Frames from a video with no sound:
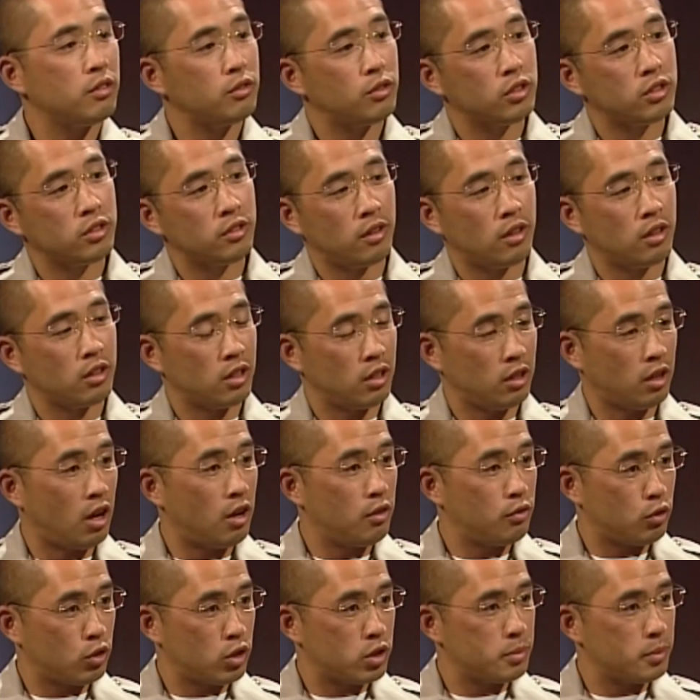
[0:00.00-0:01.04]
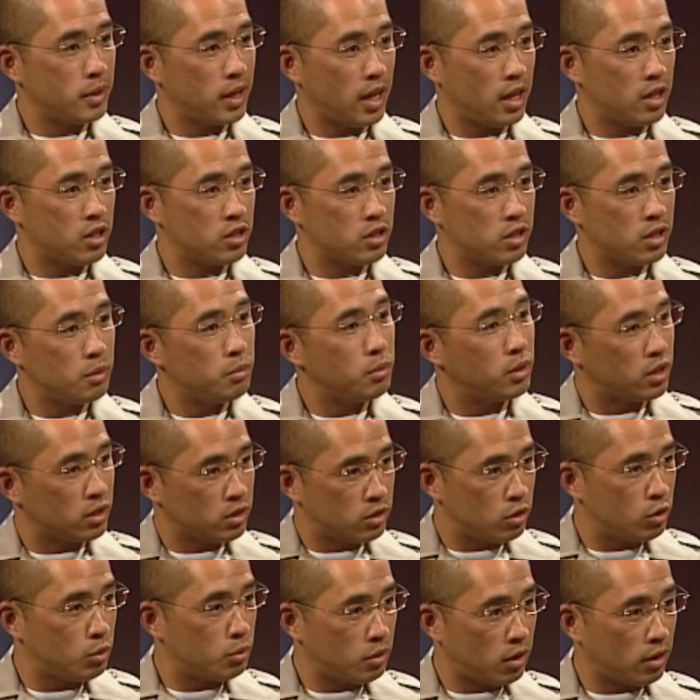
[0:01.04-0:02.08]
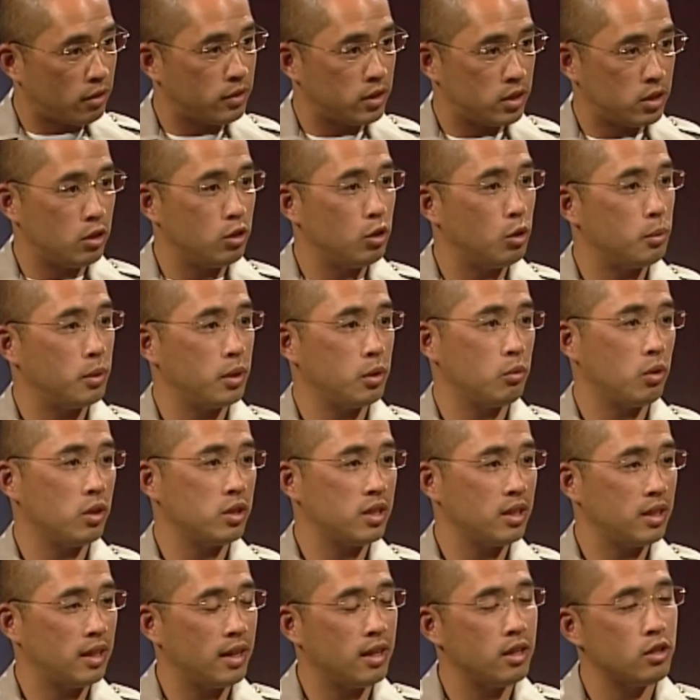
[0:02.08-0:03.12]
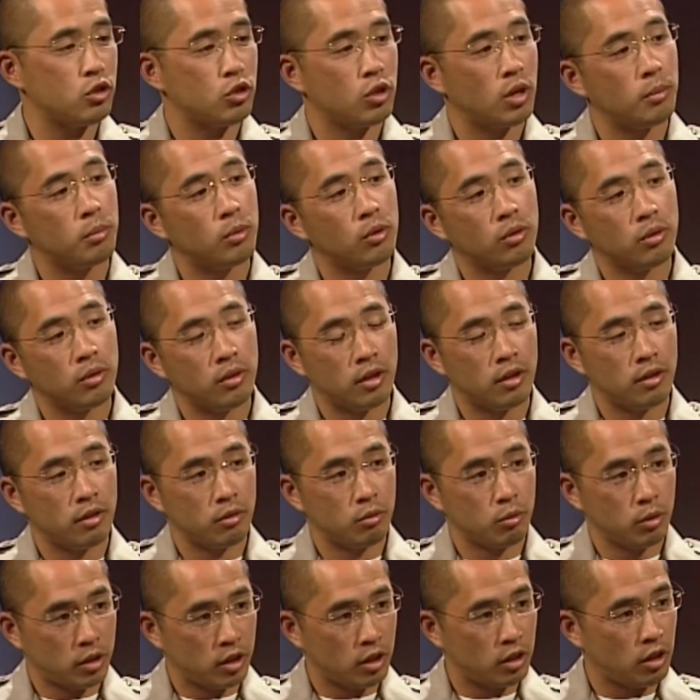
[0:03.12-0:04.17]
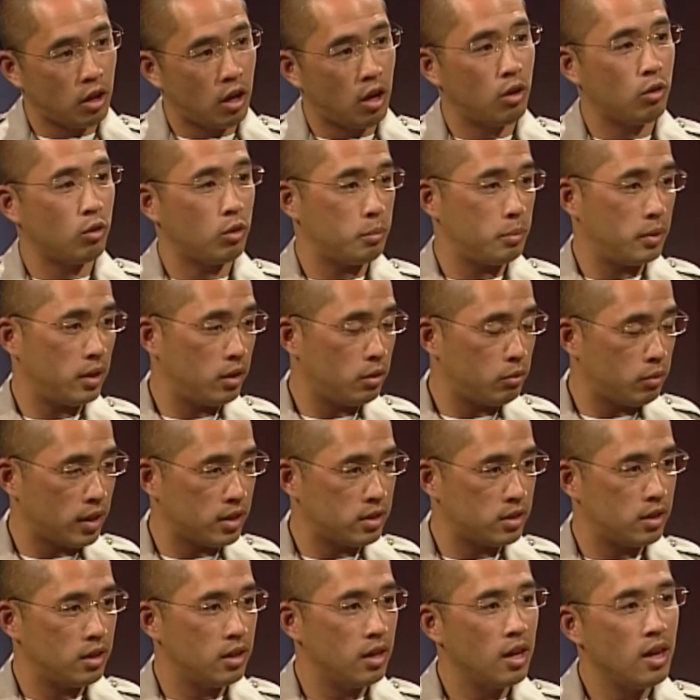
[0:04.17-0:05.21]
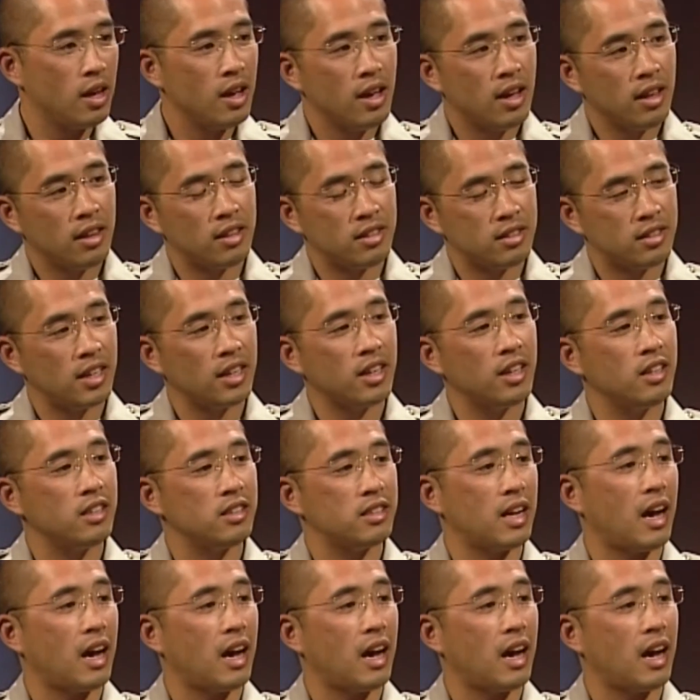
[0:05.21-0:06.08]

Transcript: First of all, the law enforcement agency, mm. because no, obviously nobody wants to get in trouble uh, with the law mm. or mm-hmm. be arrested. Mm. The second is